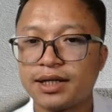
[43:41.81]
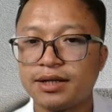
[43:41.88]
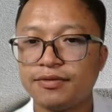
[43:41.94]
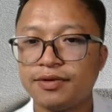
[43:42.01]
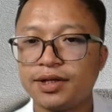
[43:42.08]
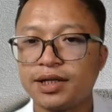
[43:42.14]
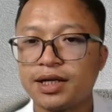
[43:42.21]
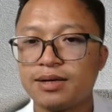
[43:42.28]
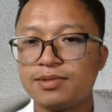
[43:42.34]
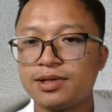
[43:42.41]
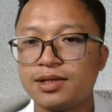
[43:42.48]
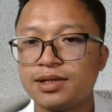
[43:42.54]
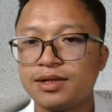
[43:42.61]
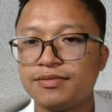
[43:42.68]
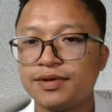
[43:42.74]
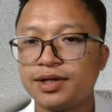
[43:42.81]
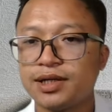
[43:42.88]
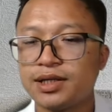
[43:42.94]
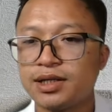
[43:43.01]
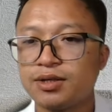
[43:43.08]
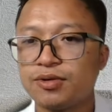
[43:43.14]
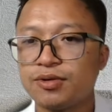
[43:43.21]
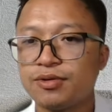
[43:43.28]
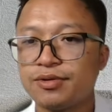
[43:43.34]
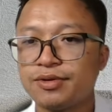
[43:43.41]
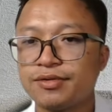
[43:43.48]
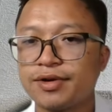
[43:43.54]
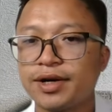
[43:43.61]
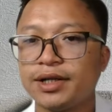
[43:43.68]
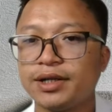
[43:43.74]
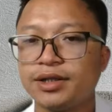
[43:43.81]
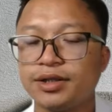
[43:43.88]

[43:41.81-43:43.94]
If it comes, if it doesn't goes right,